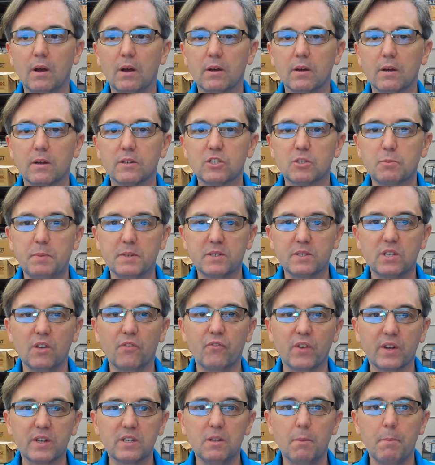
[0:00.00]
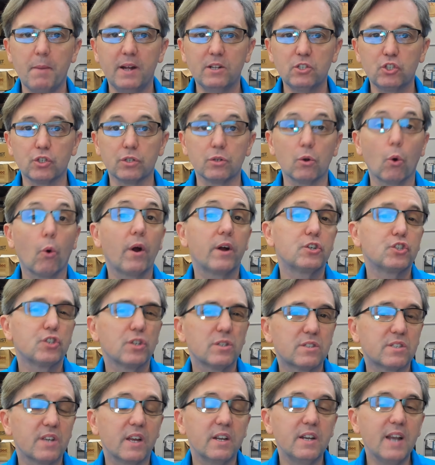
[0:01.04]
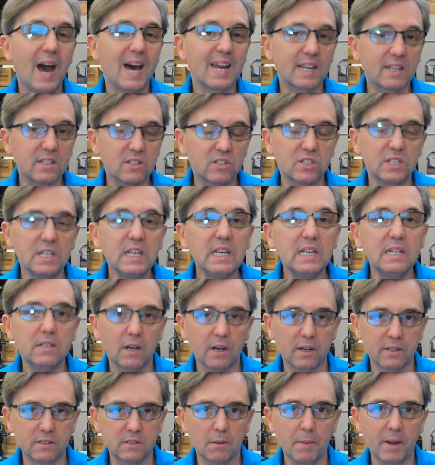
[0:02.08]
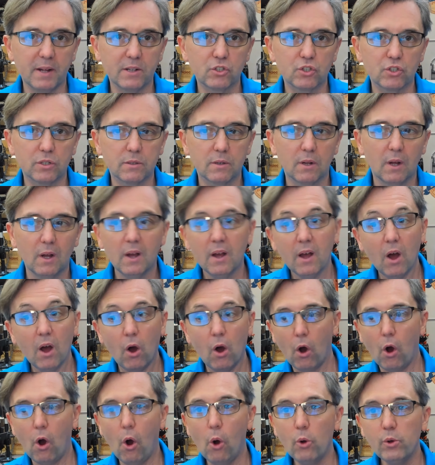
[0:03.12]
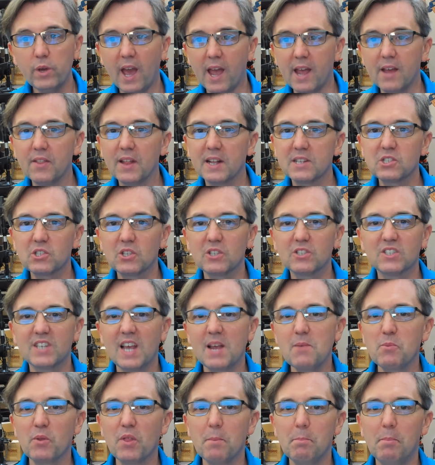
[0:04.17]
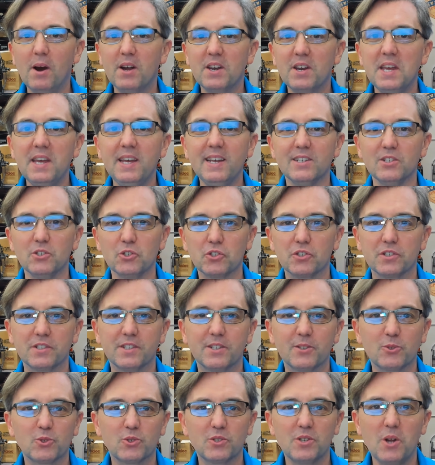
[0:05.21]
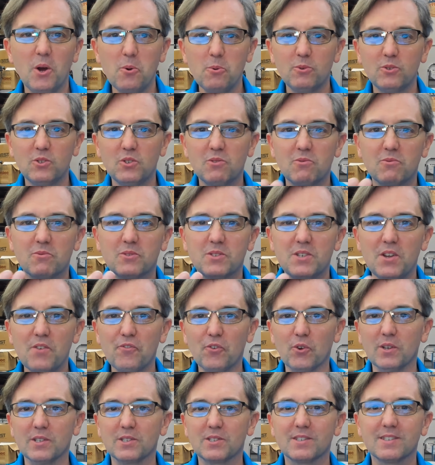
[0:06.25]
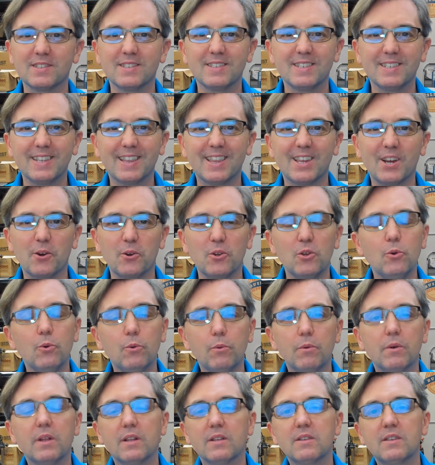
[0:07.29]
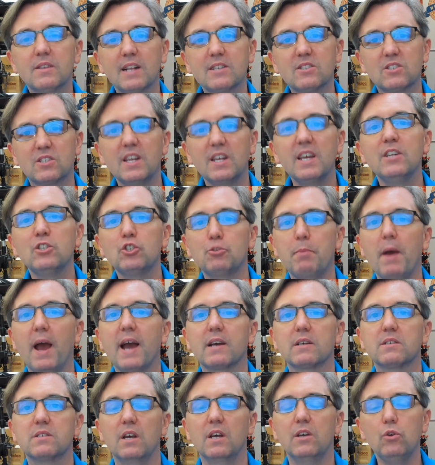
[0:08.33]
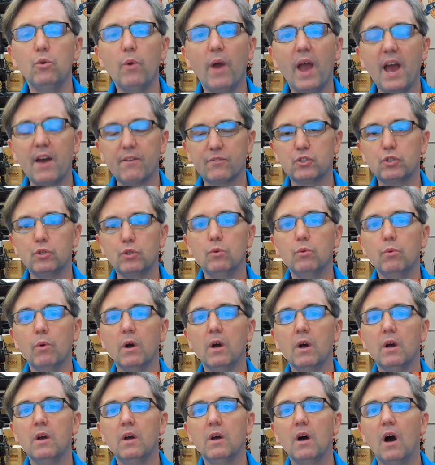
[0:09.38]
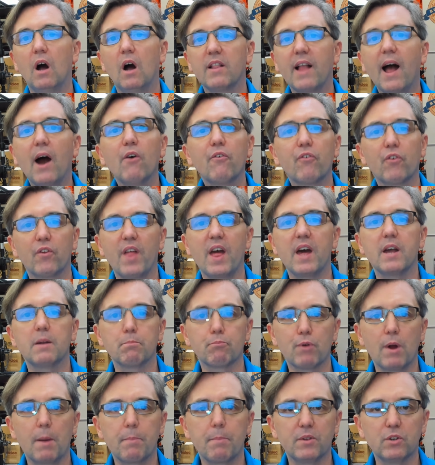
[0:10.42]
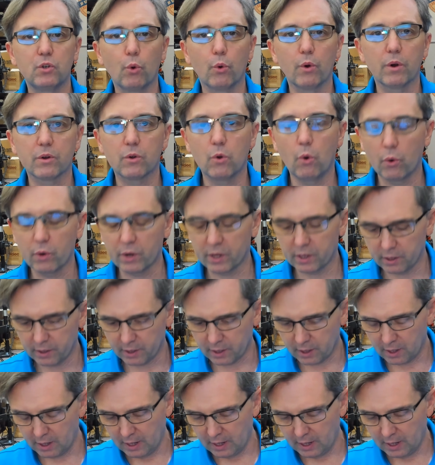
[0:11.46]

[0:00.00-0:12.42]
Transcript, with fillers: a specific dimension, or I should say, not exceed a dimension. Okay, that's the same with a butt hinge. There's no difference there. You that's the hinge back set. You have to allow for that and prep the door accordingly.